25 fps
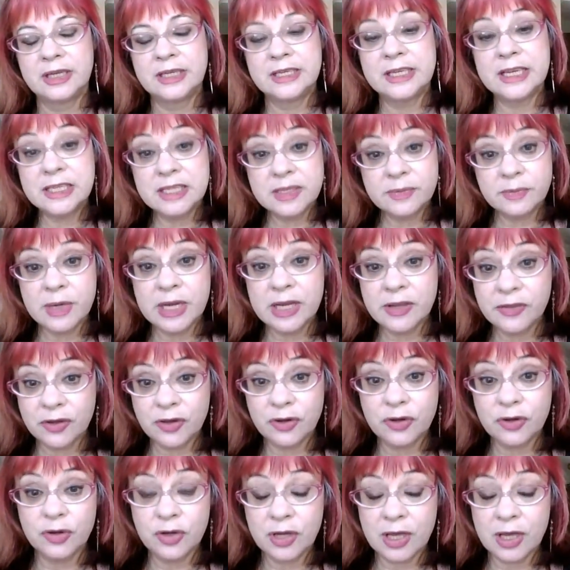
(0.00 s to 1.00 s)
Doesn't mean
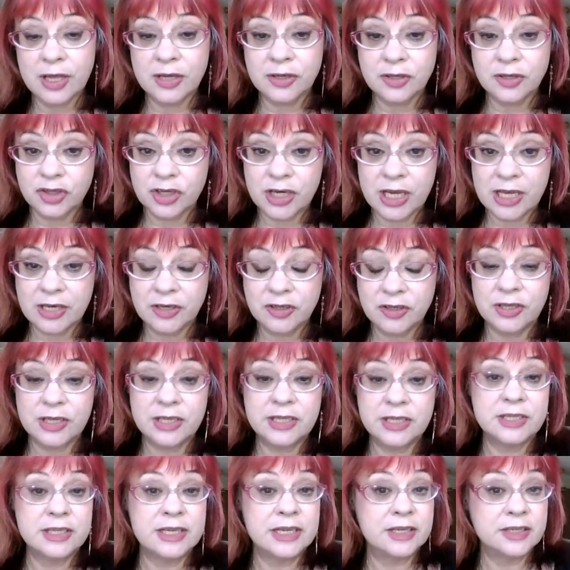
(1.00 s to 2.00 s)
that you can't change
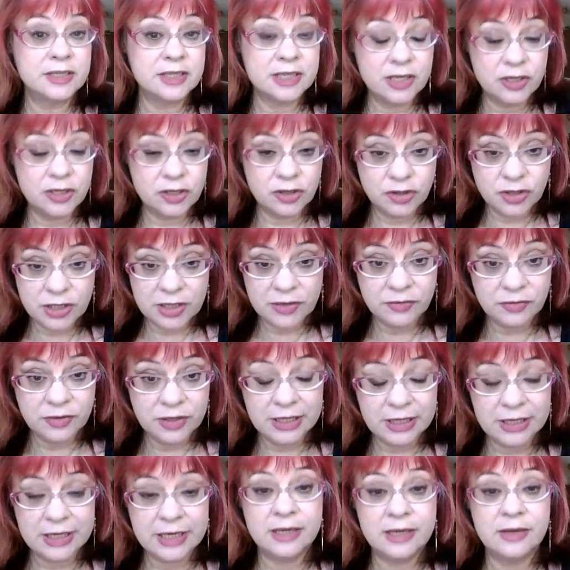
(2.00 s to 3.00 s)
these things, and you
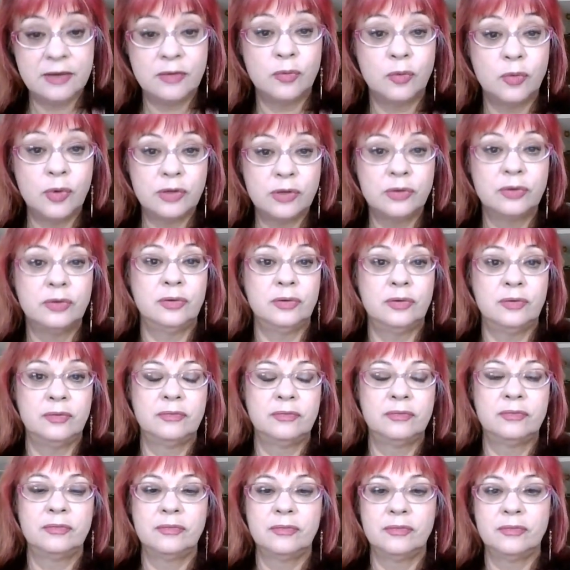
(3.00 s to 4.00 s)
definitely will
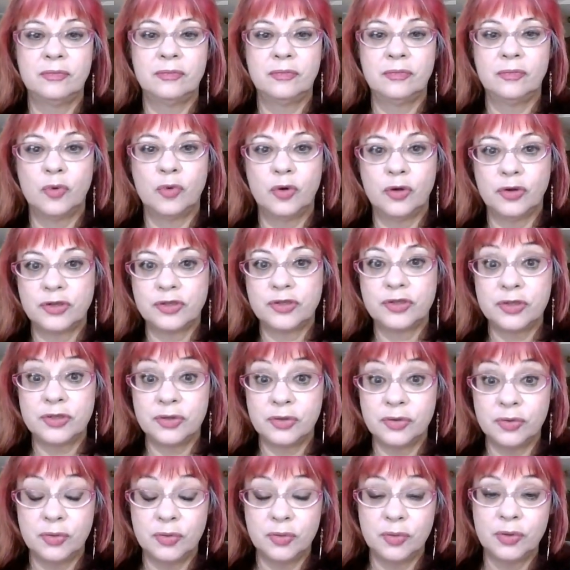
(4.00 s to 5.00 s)
want
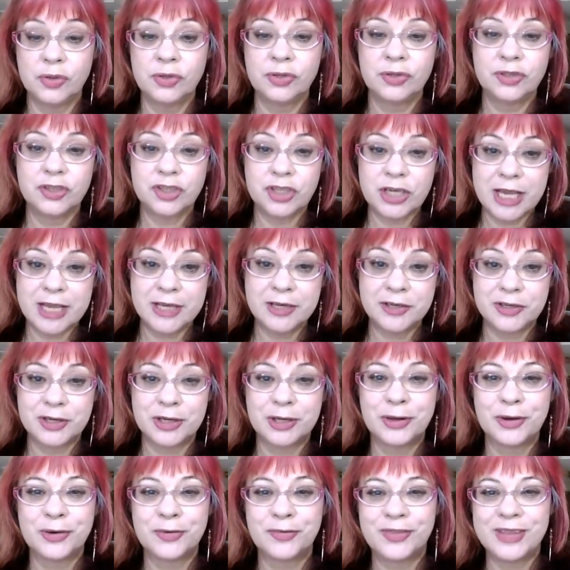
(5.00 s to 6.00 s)
to change
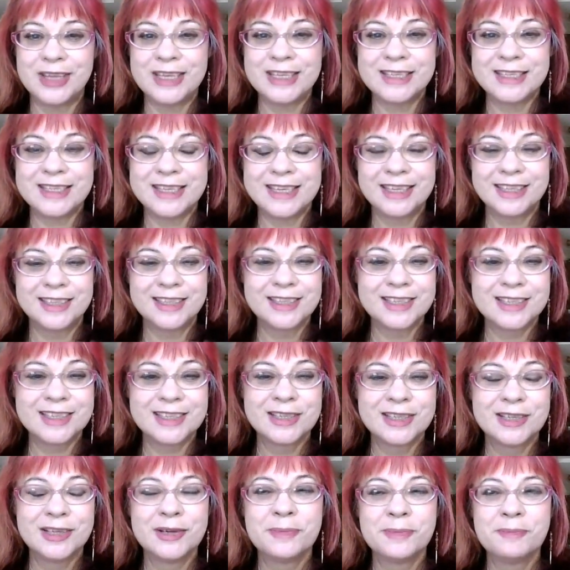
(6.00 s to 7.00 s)
a lot of these things